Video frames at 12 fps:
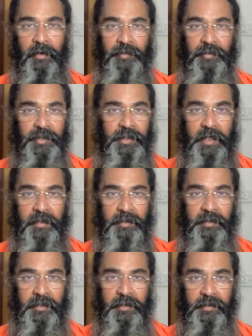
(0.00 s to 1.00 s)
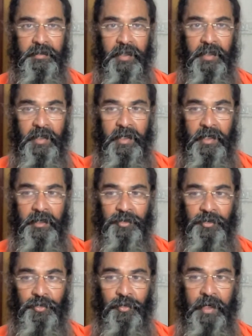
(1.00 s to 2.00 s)
of these energies.
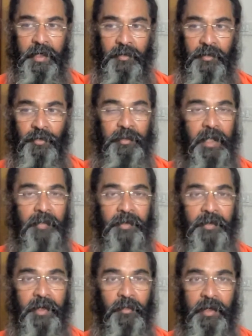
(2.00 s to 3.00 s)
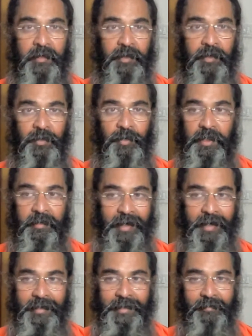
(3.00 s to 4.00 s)
So a good tantric, what does he do? He
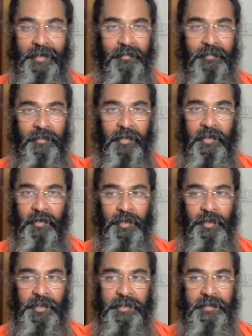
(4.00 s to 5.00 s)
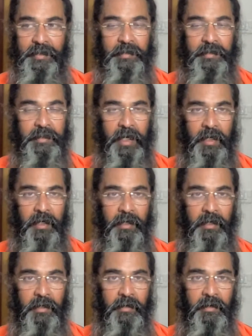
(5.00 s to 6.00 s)
runs away or anything? No, he's in sansar.
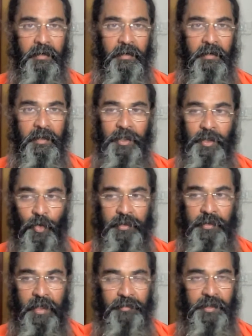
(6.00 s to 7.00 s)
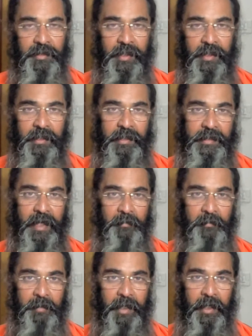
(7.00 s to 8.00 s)
He knows how these secrets are
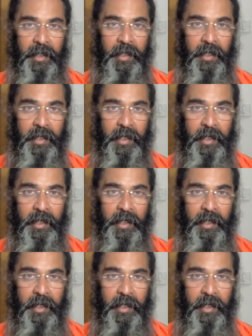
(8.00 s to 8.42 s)
happening.